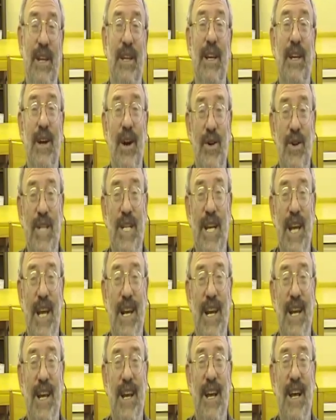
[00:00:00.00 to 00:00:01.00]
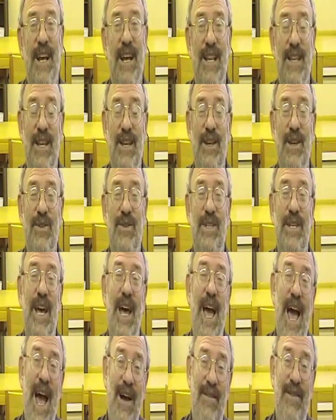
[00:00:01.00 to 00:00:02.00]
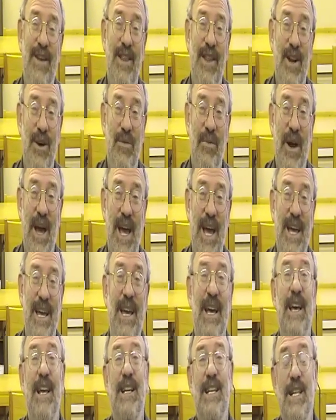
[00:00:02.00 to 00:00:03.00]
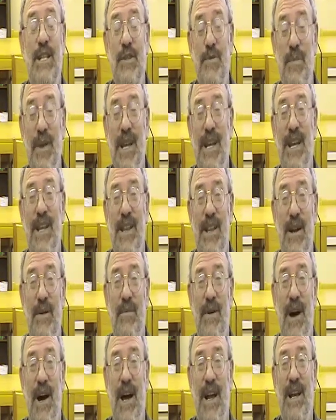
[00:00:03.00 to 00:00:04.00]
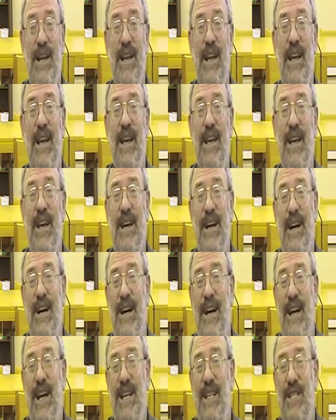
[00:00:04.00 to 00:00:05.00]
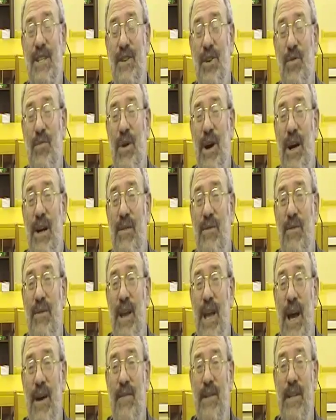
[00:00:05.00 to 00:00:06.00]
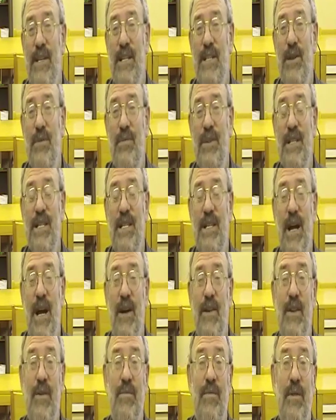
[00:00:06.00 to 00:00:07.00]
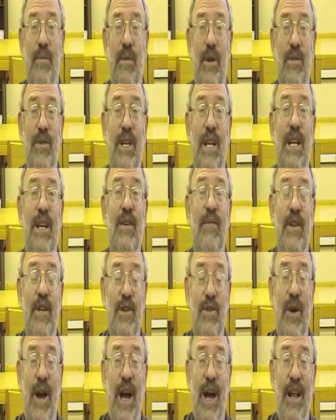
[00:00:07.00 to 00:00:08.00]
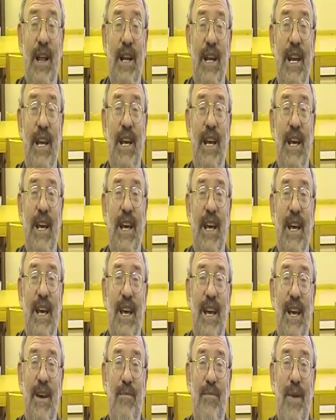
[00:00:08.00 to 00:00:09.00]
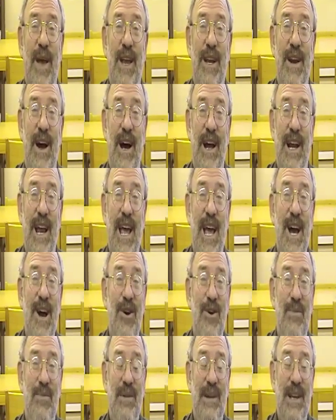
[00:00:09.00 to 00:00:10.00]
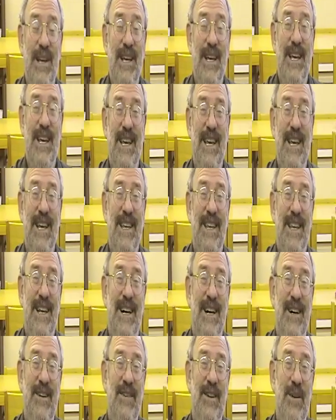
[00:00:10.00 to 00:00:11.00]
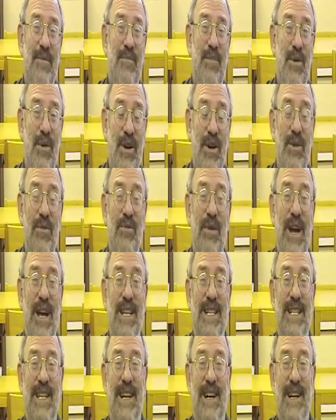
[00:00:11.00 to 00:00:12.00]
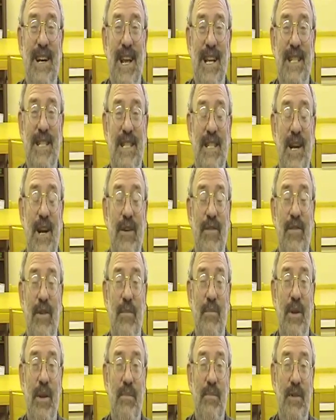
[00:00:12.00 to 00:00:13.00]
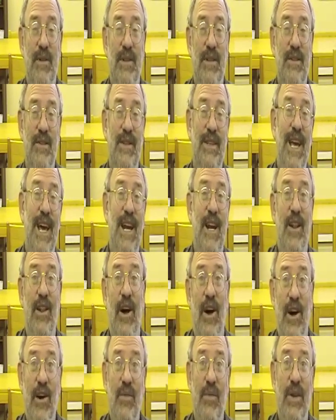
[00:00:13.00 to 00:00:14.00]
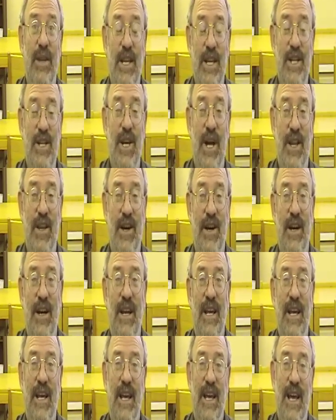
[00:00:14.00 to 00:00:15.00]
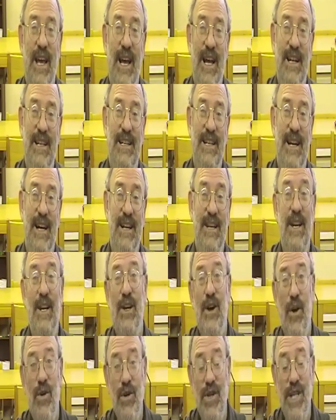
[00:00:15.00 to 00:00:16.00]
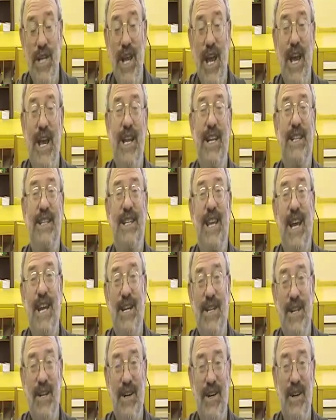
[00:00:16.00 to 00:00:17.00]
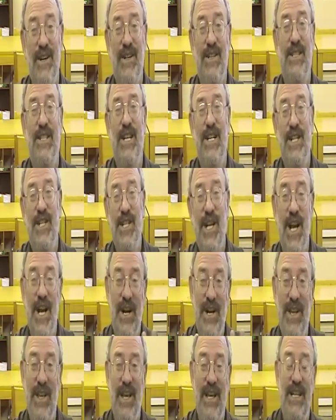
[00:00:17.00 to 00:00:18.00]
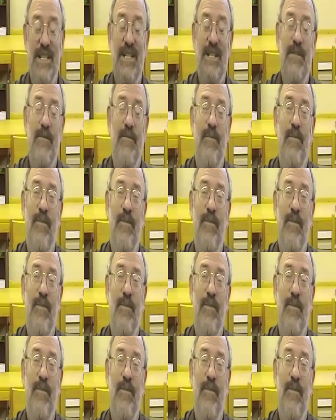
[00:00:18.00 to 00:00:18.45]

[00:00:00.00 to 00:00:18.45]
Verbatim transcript: and negotiating. They're used to having their way, to speaking their mind. Uh, and so while we have a discipline style that promotes individuality, it may not help in the important ways that are necessary for people to get along with each other and uh, negotiate and take turns and share things.